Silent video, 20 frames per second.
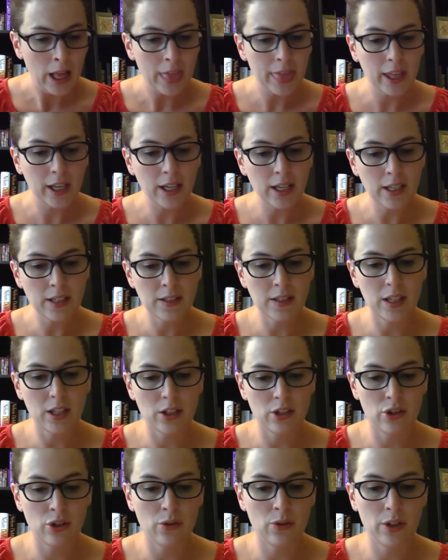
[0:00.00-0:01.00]
The next thing
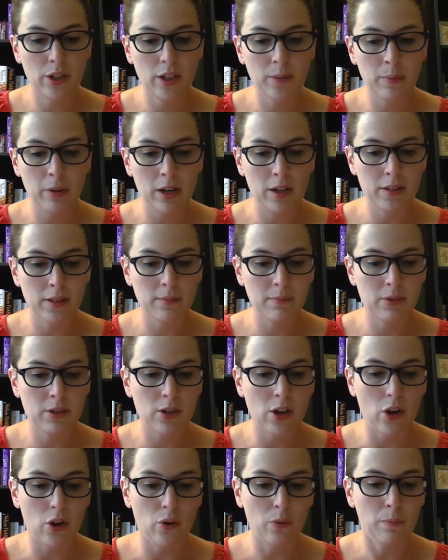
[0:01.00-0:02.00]
the two young possums
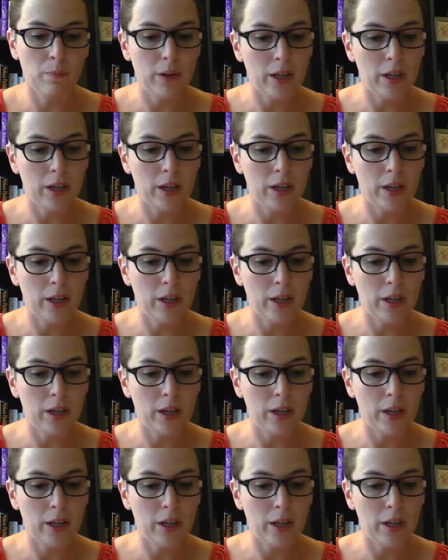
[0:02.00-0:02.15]
know,